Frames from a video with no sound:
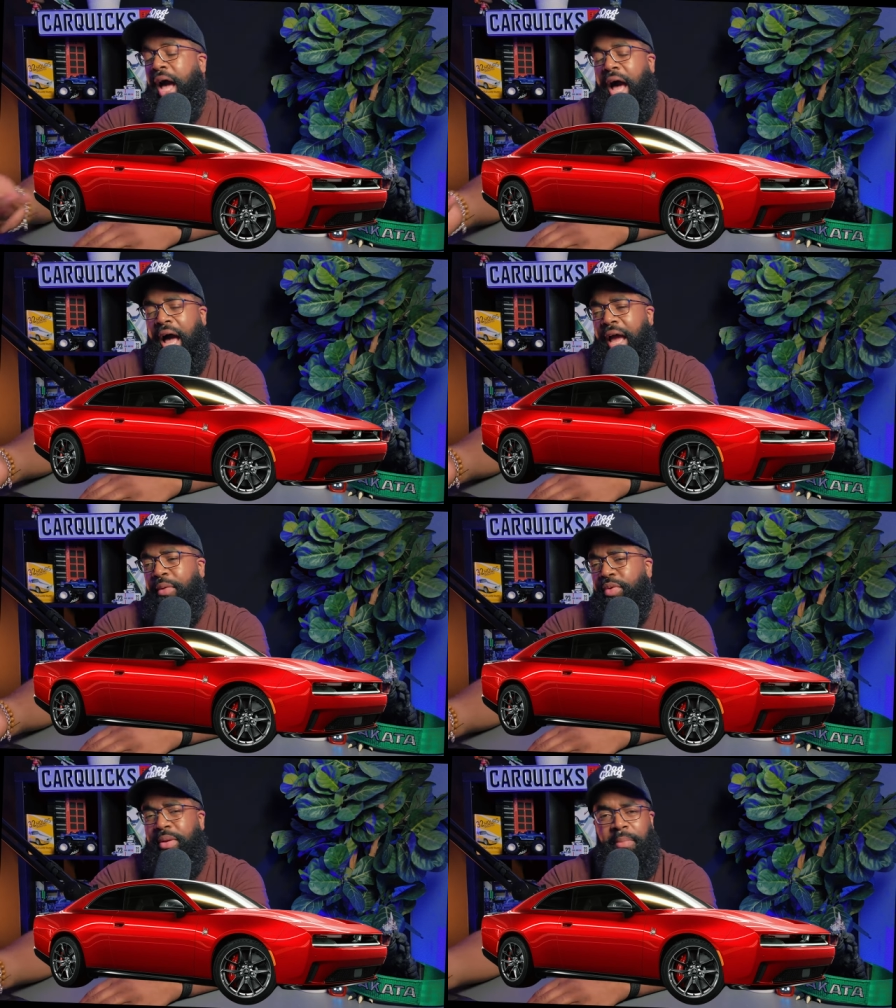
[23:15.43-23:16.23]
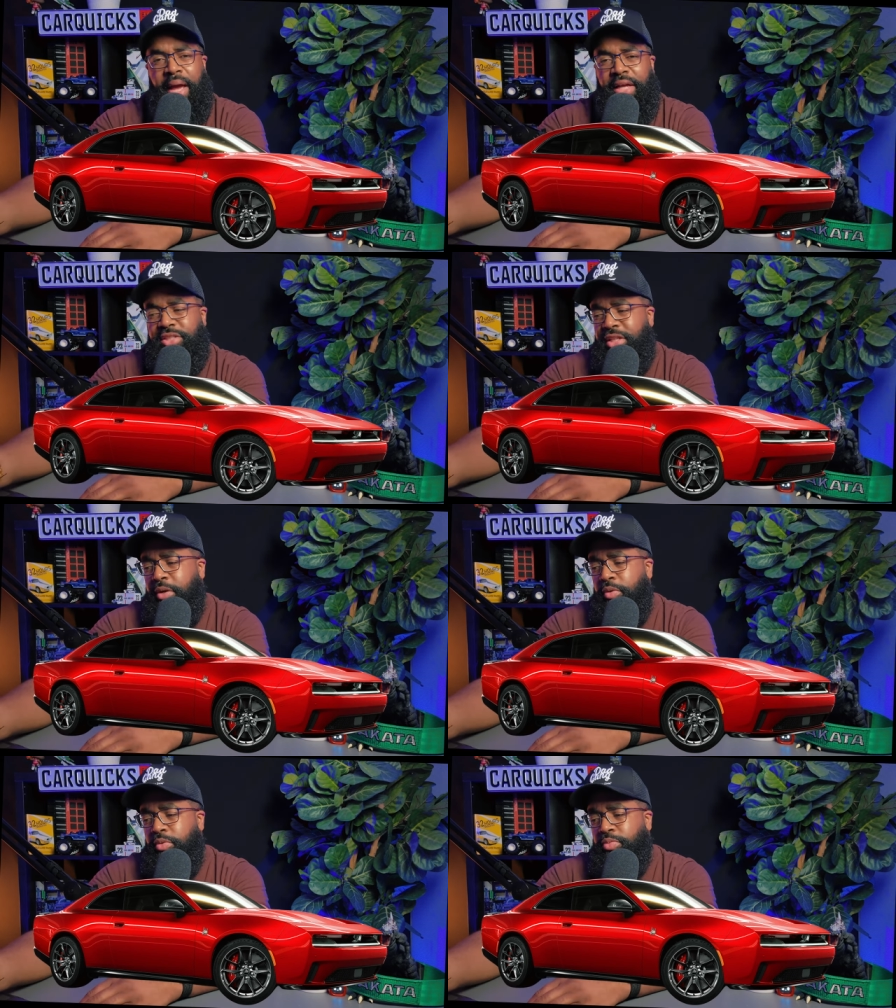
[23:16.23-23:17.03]
I would imagine
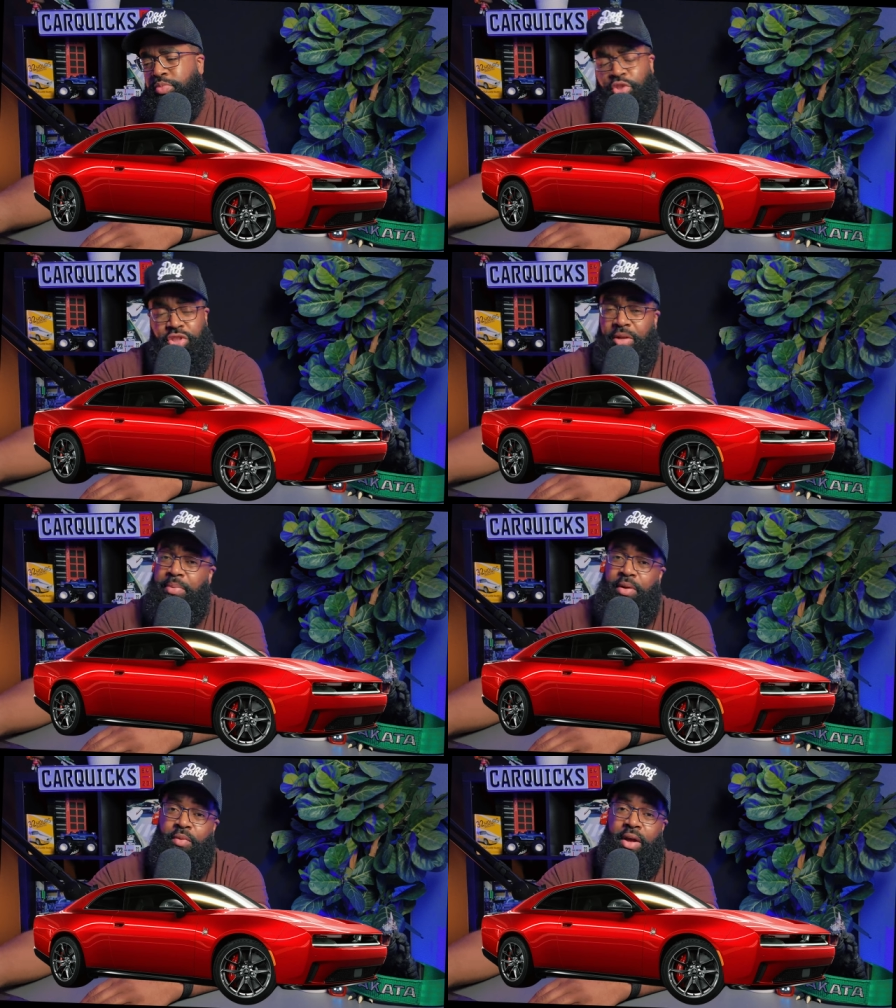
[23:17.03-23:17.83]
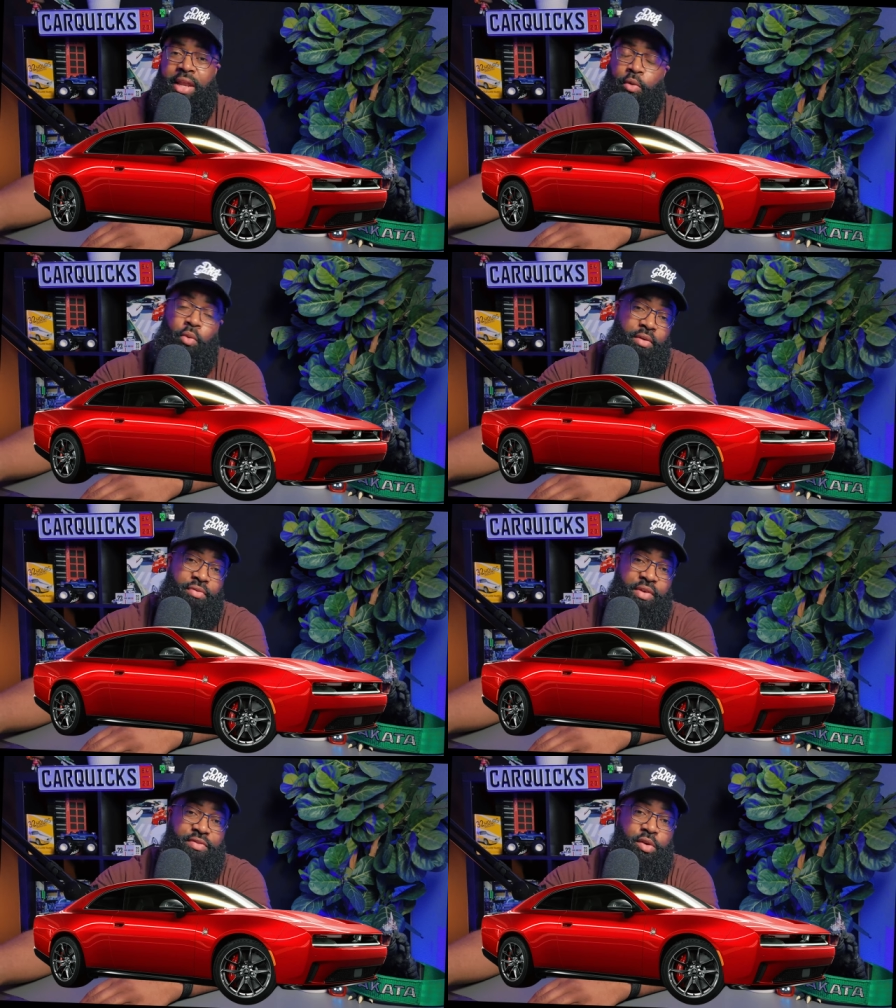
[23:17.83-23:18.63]
it should have been around like one
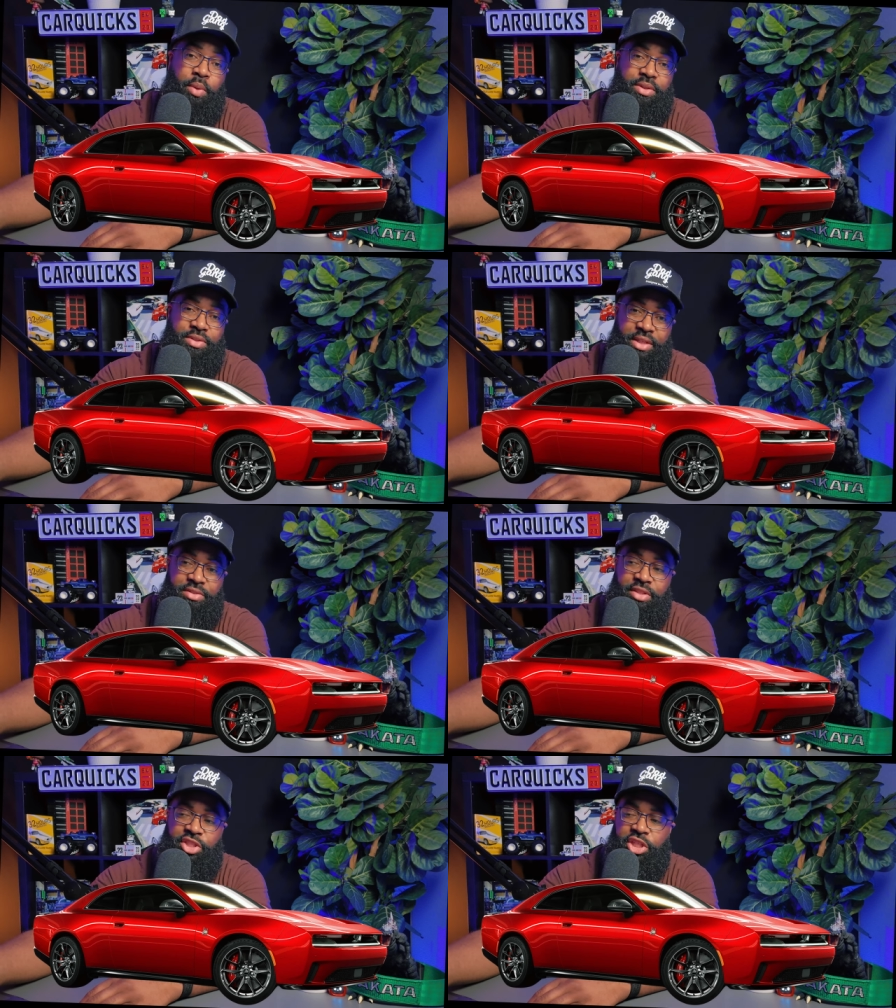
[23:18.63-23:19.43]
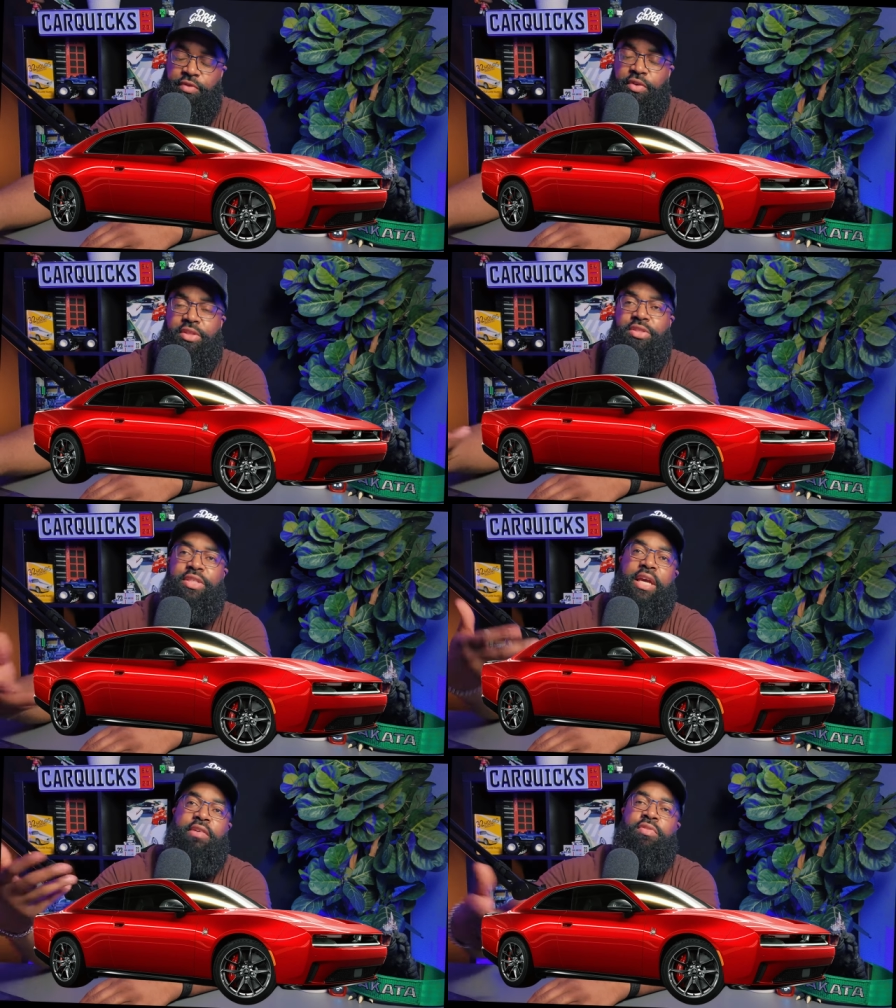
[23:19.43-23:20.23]
fifty, one sixty just for the
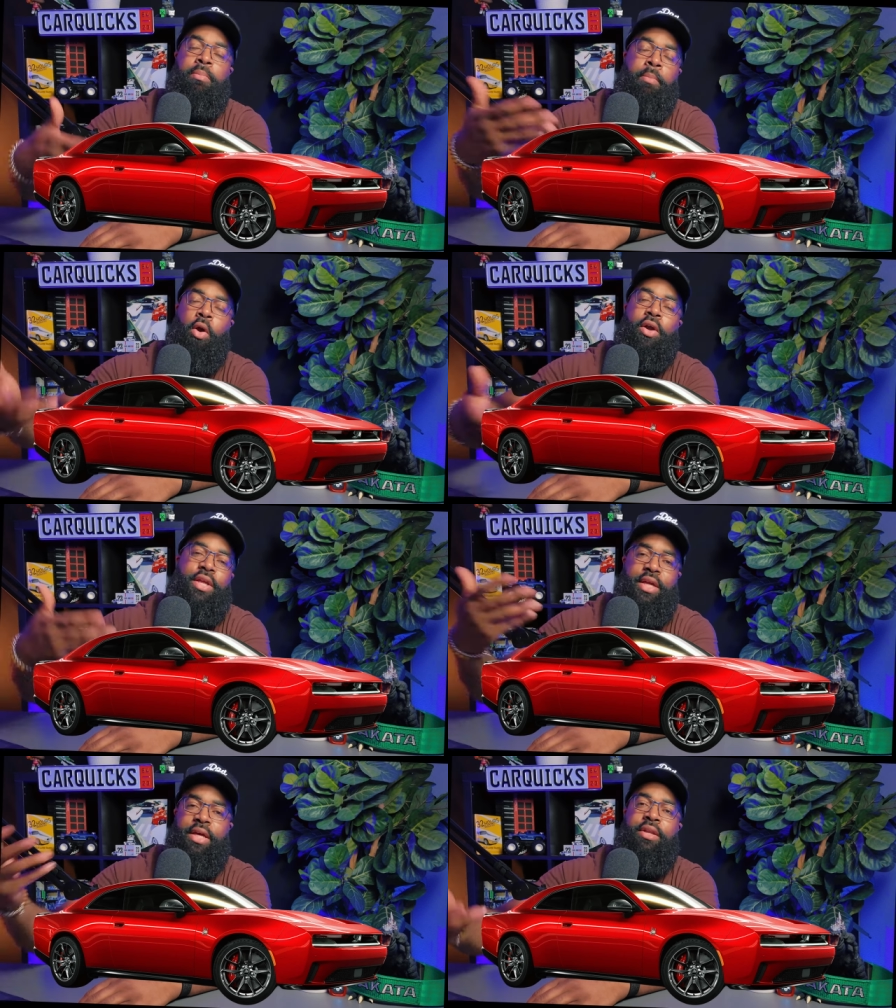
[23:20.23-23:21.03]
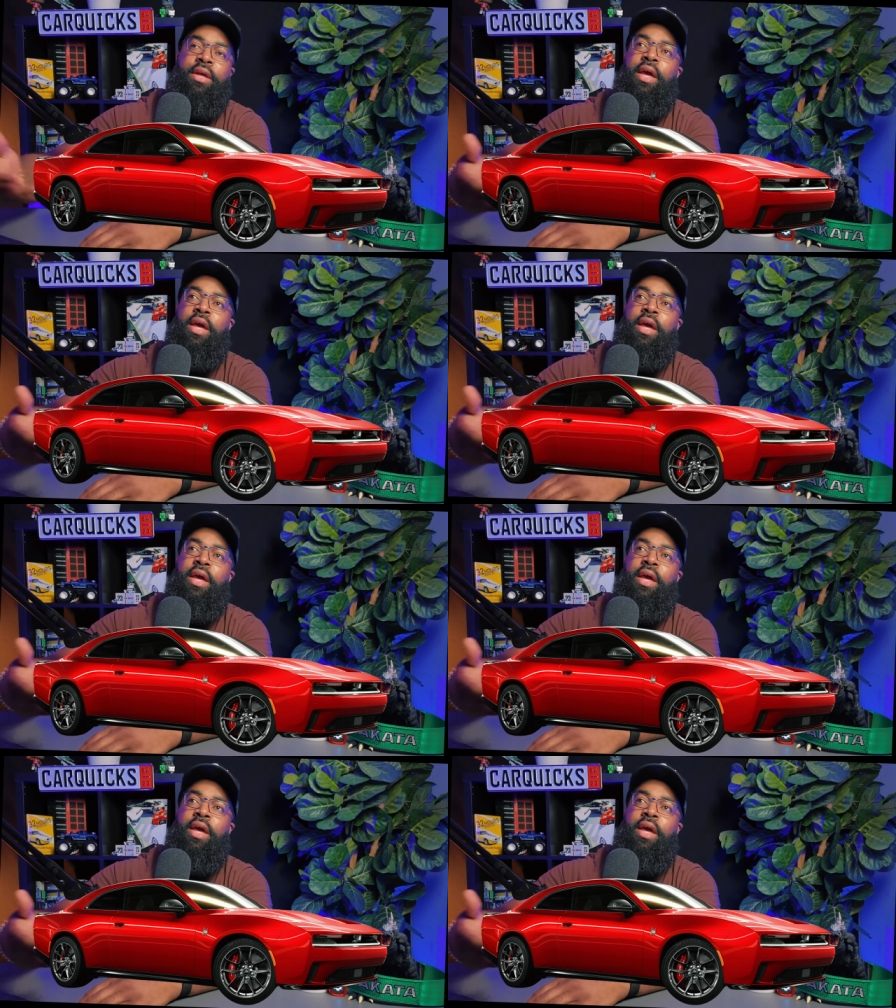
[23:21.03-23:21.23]
sake of the marketing